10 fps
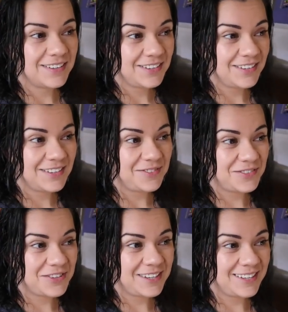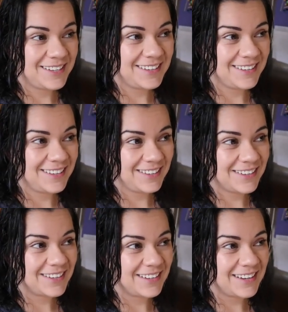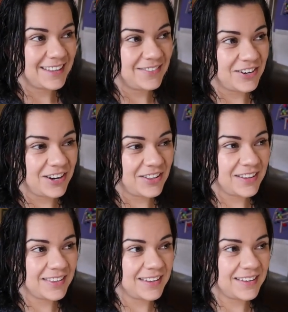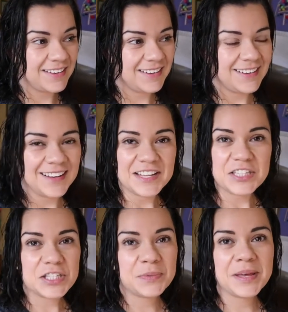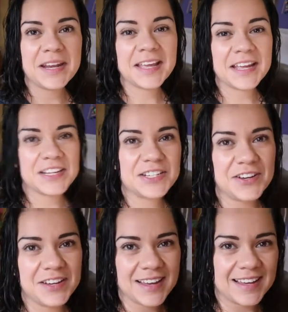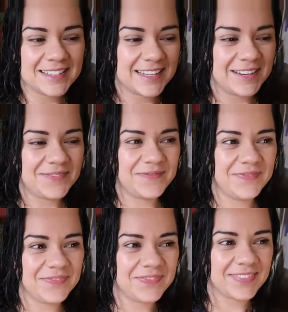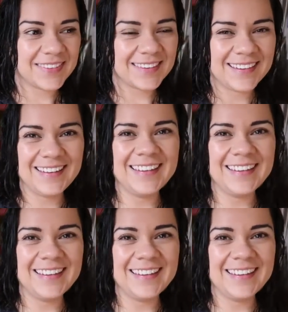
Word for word: Good. You feel good? You feel look great. good. I love yeah. your hair like that. Yeah. Too bad I can't show you guys him. Uh